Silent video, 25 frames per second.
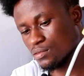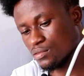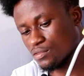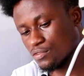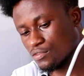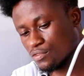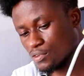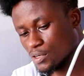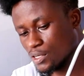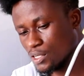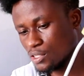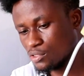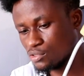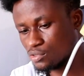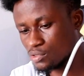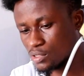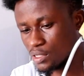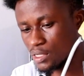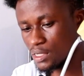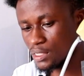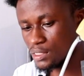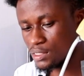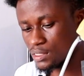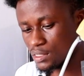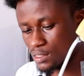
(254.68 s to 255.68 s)
for it to
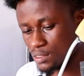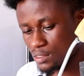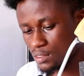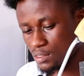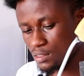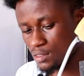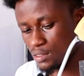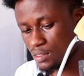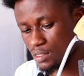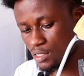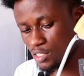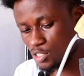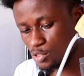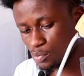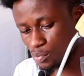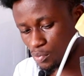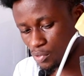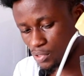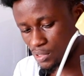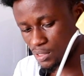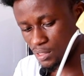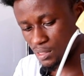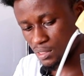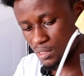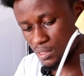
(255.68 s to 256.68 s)
get each
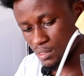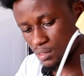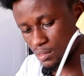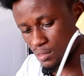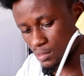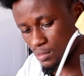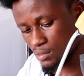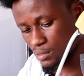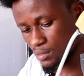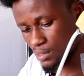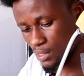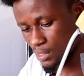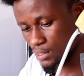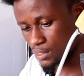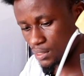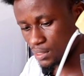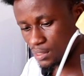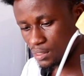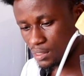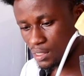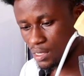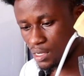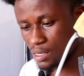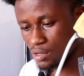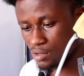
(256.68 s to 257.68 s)
port the
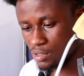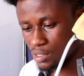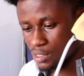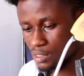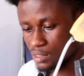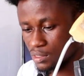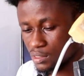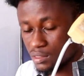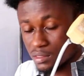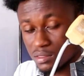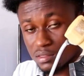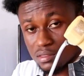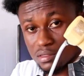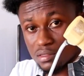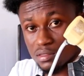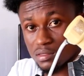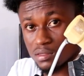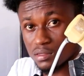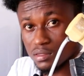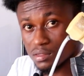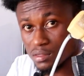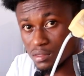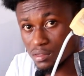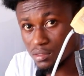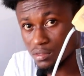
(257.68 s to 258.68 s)
signal. Okay,
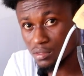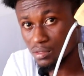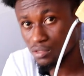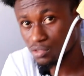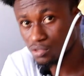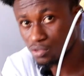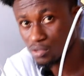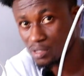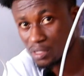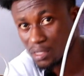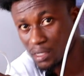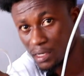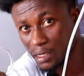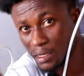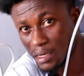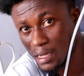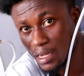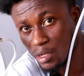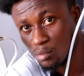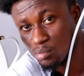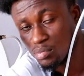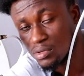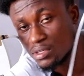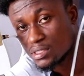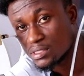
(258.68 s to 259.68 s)
so you get a
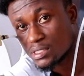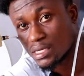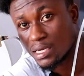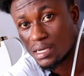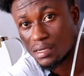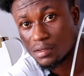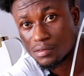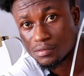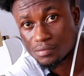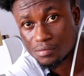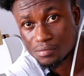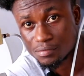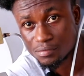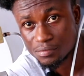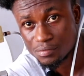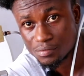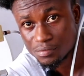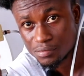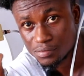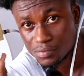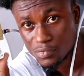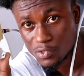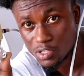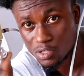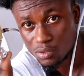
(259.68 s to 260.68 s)
diplacer
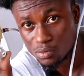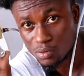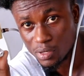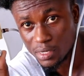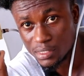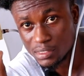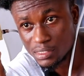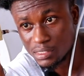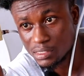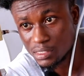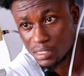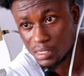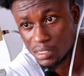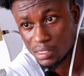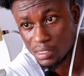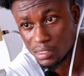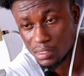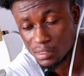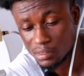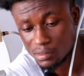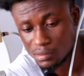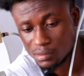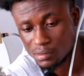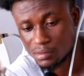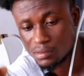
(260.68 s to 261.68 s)
right here, and
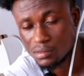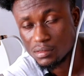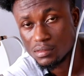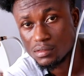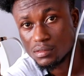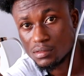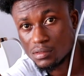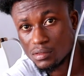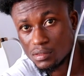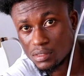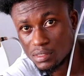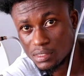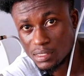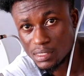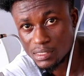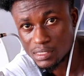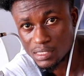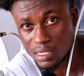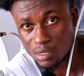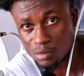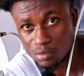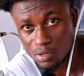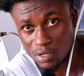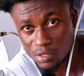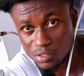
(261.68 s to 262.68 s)
then this
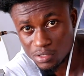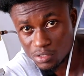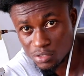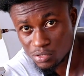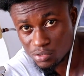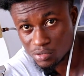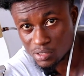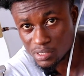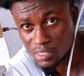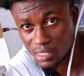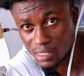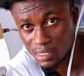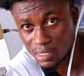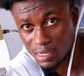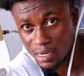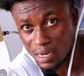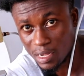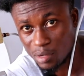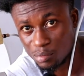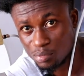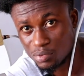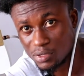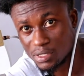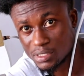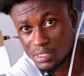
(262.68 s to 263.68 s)
time around you need to turn the
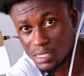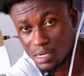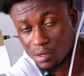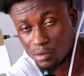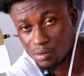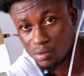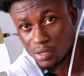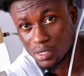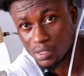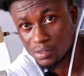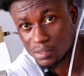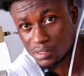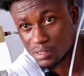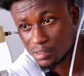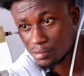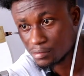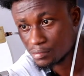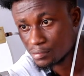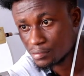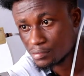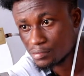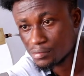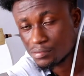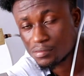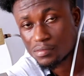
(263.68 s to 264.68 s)
diplacer around.
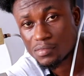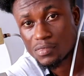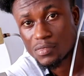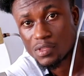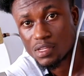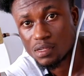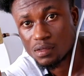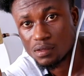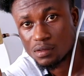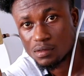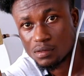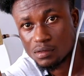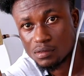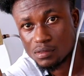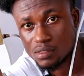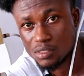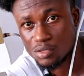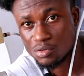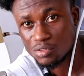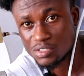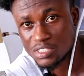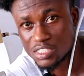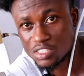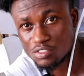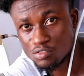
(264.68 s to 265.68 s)

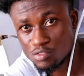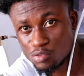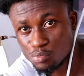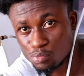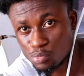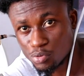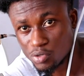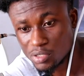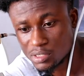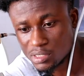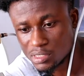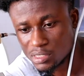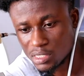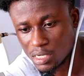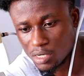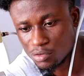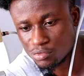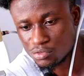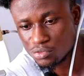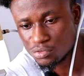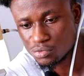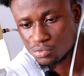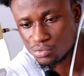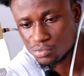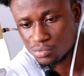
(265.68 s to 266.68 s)
The receiving ports
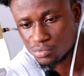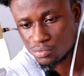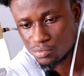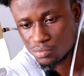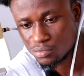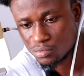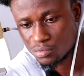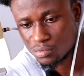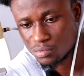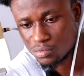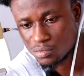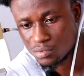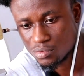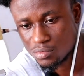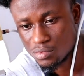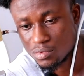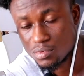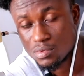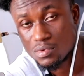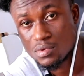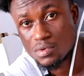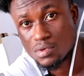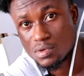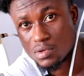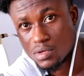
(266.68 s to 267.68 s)
have to
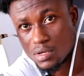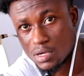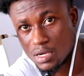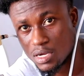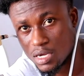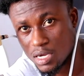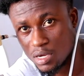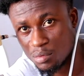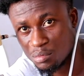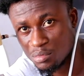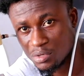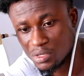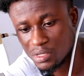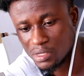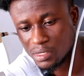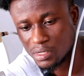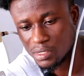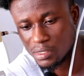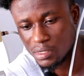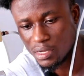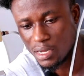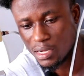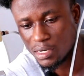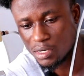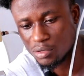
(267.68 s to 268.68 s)
come
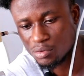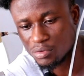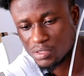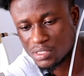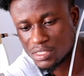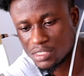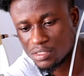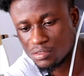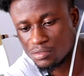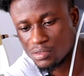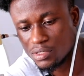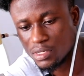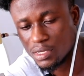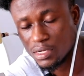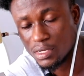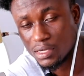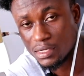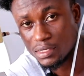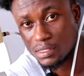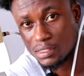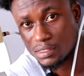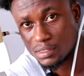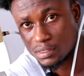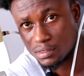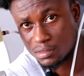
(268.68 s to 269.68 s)
here at the receiving
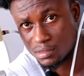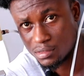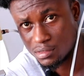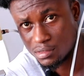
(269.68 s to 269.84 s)
end